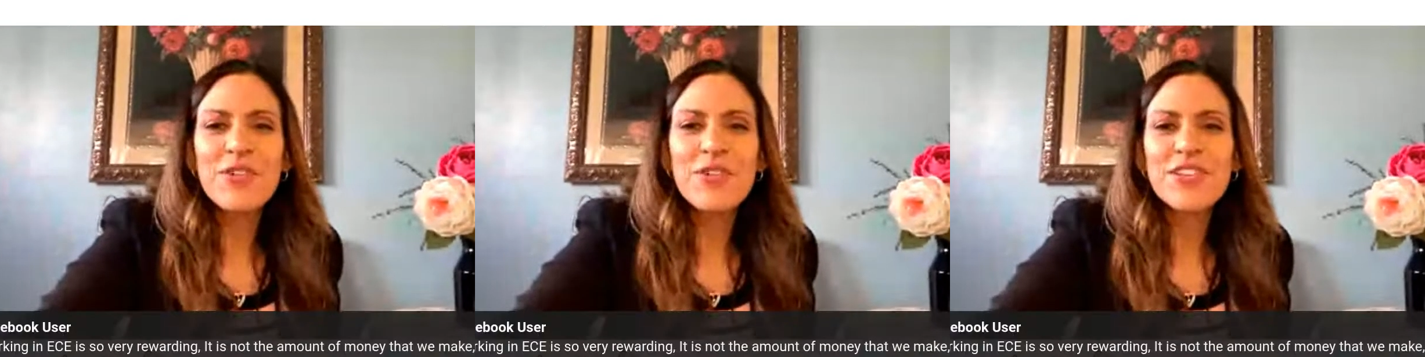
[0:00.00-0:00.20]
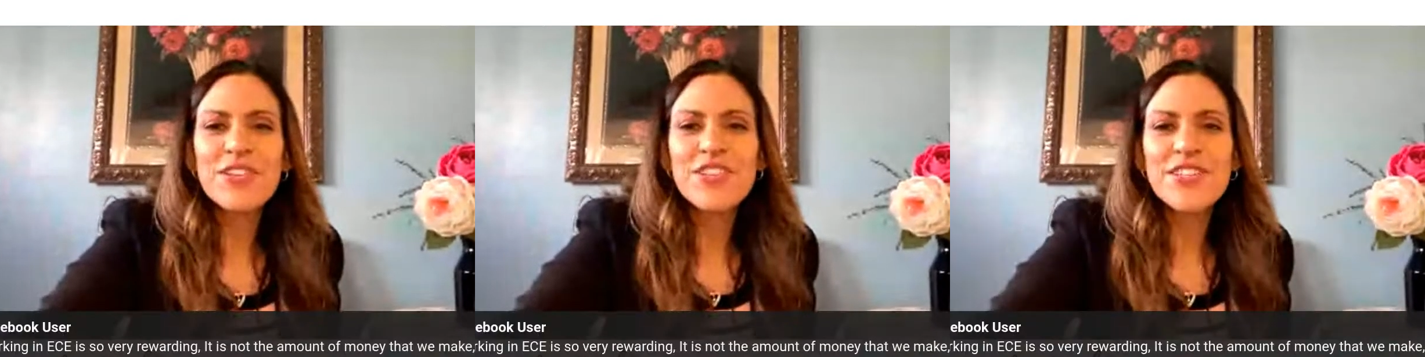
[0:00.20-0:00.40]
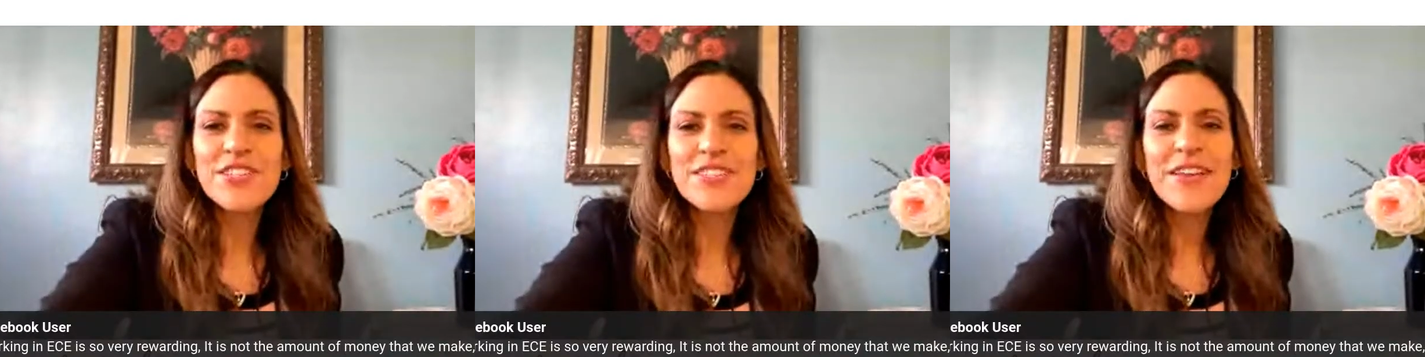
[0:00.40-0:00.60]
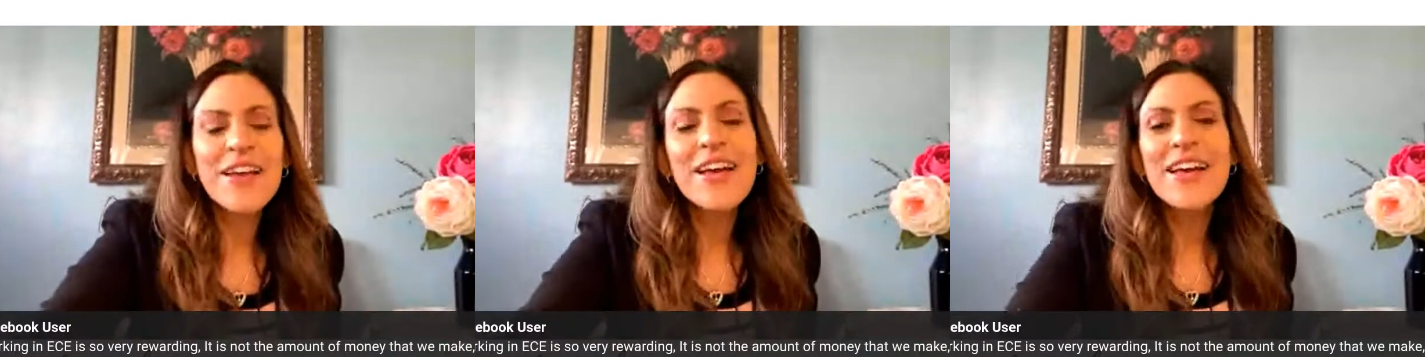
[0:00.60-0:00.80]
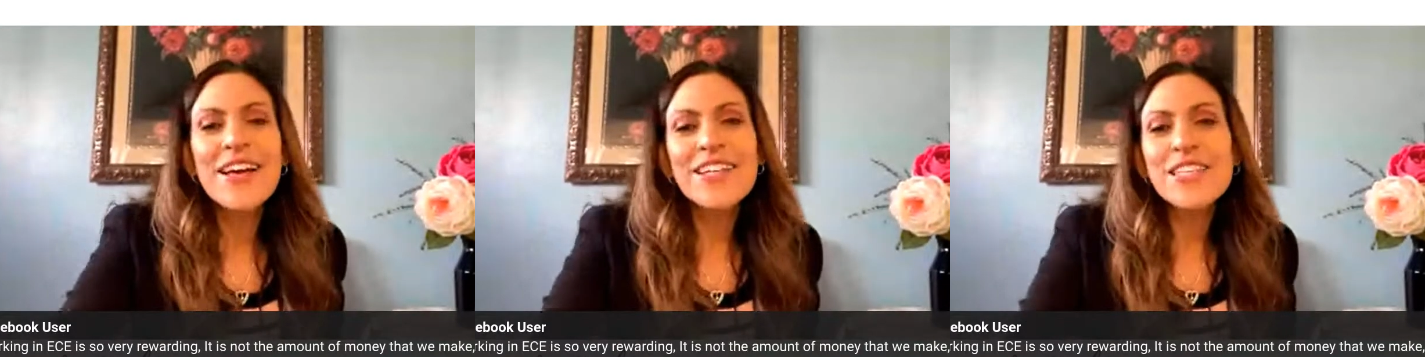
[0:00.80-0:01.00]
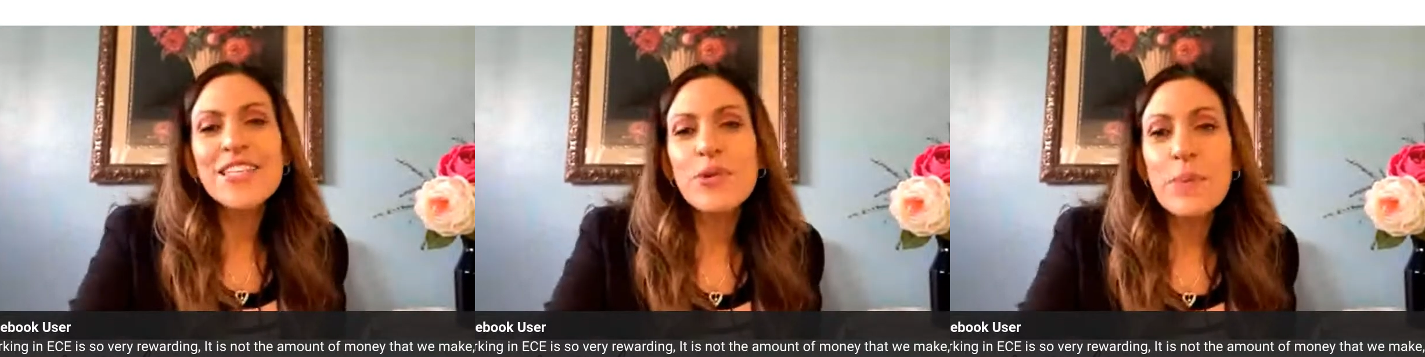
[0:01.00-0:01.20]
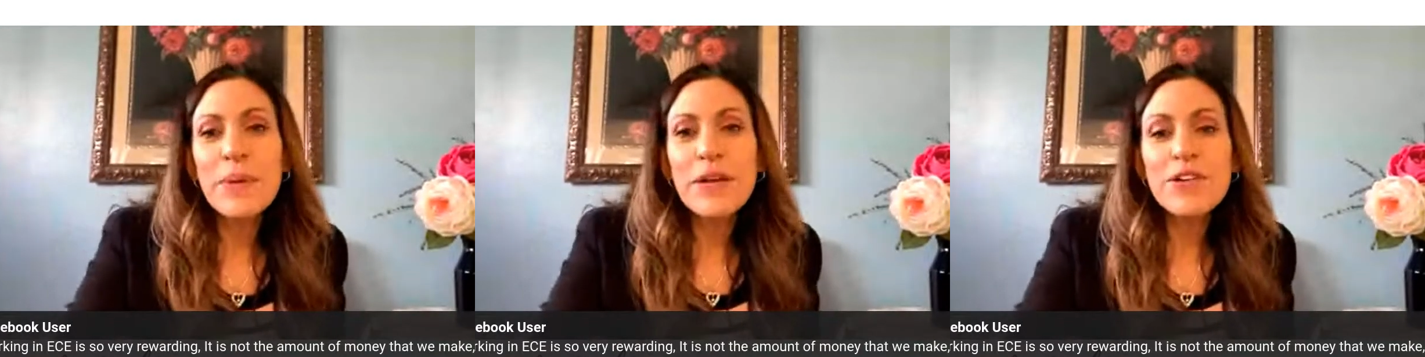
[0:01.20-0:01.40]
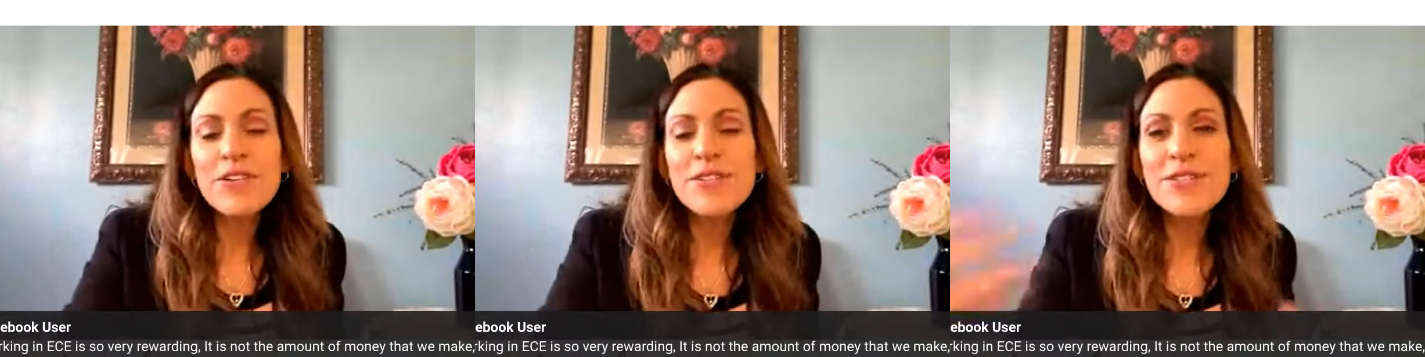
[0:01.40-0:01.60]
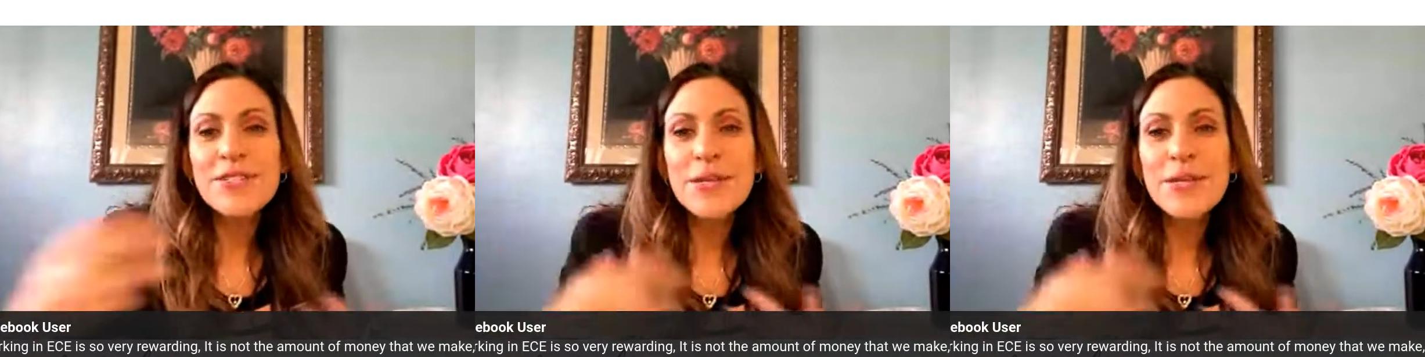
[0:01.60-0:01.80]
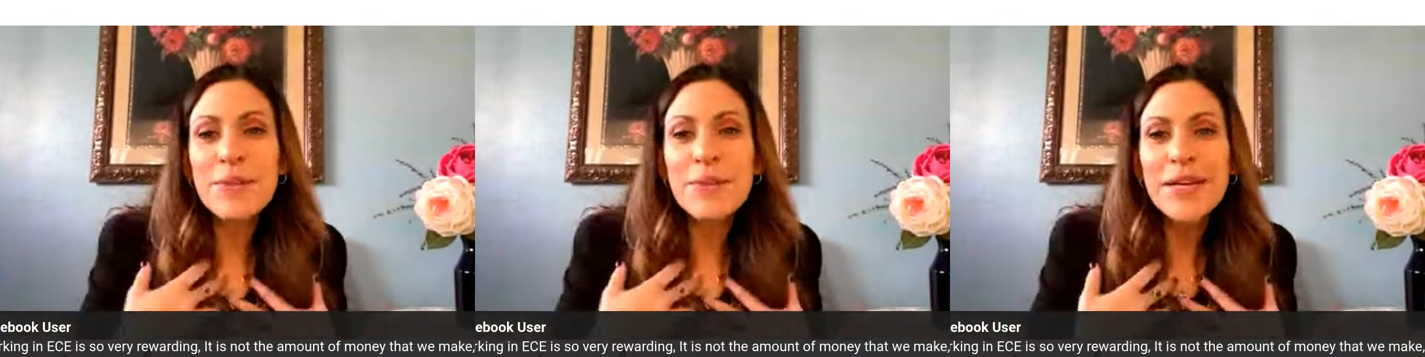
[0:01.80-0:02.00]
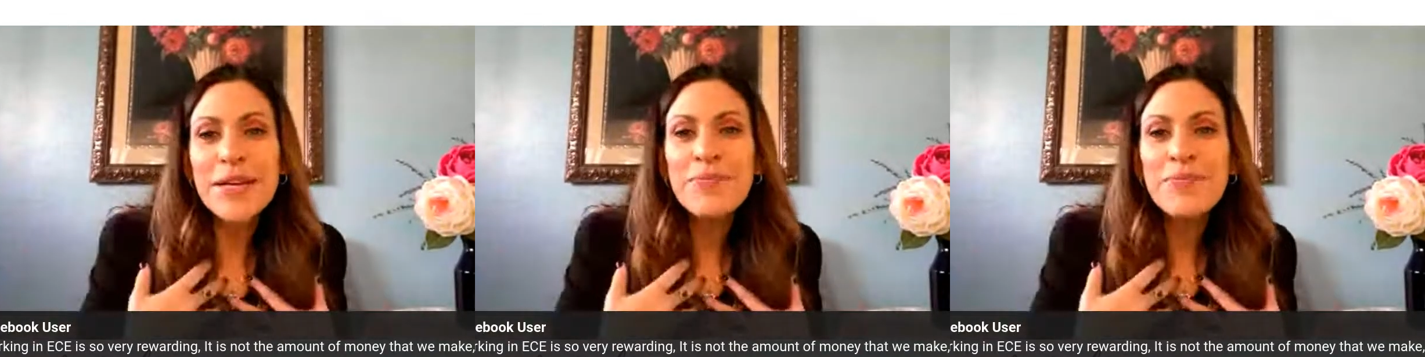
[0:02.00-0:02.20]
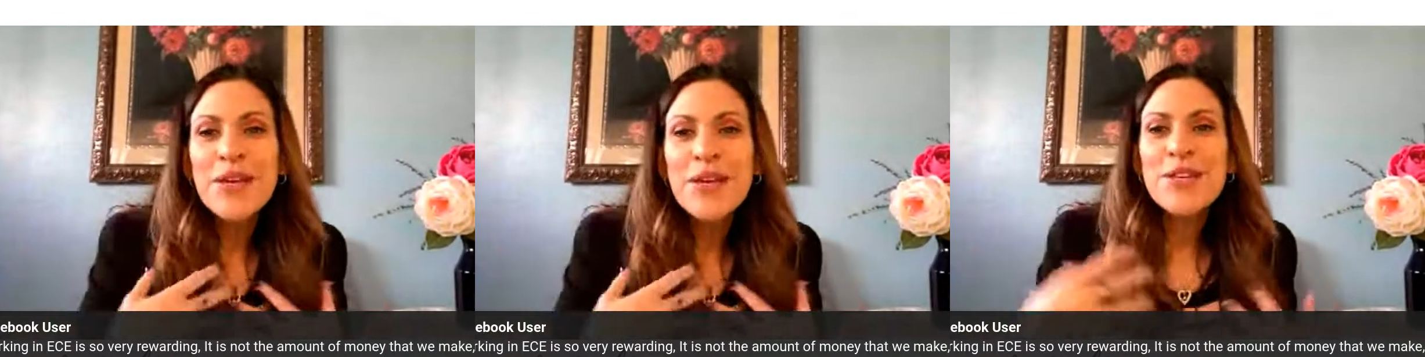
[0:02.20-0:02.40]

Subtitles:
it appears to me.